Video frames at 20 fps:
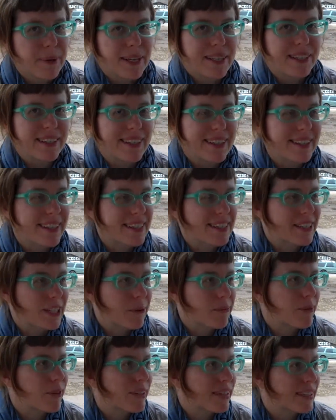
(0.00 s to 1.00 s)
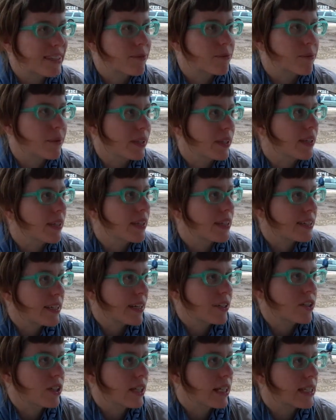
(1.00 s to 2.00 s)
But in the summer, it
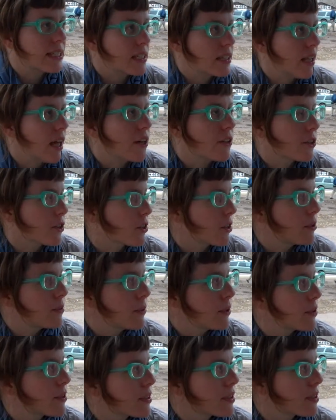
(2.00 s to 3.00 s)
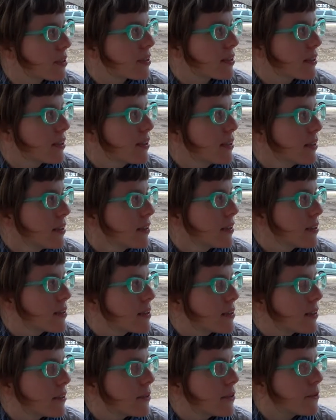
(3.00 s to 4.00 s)
actually gets lush almost.
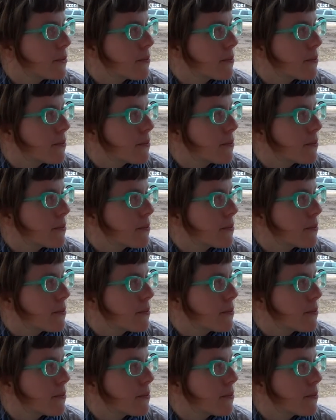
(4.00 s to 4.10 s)
So.